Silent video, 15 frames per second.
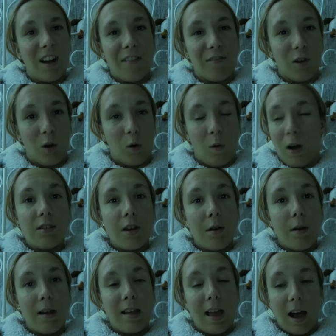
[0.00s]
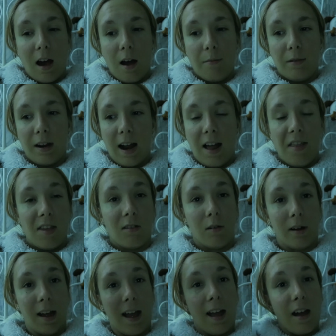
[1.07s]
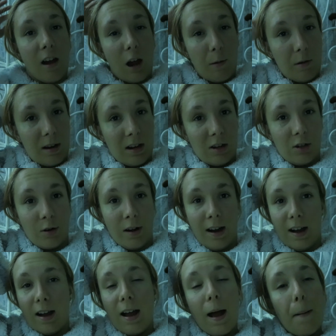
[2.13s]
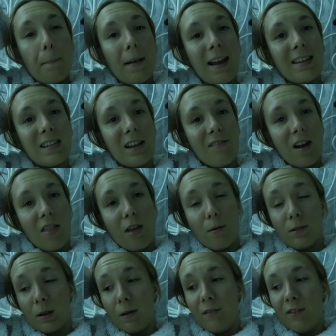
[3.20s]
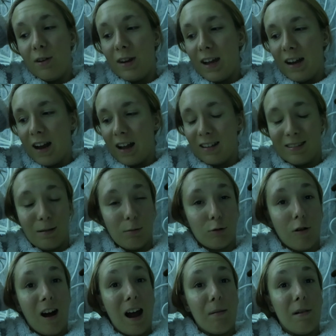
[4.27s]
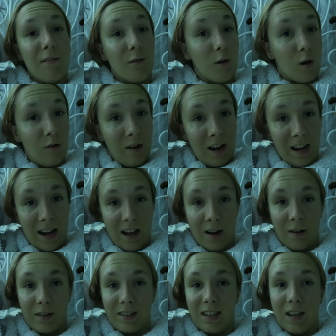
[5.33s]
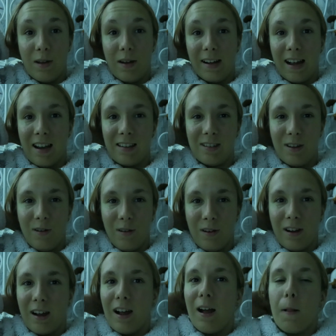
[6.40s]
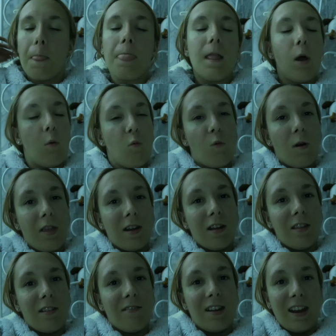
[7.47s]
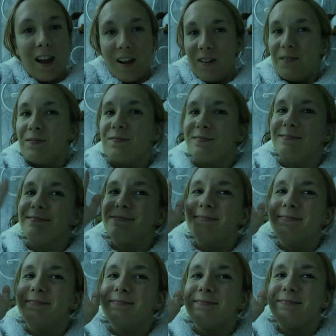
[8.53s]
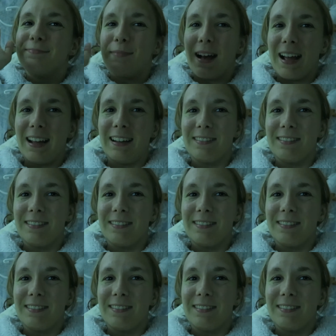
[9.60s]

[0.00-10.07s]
vlog. So yeah, I'm gonna end this vlog here. I hope you did enjoy it. Please give it a thumbs up if you did, and subscribe if you're not already, and I'll see you again soon with another video. Bye.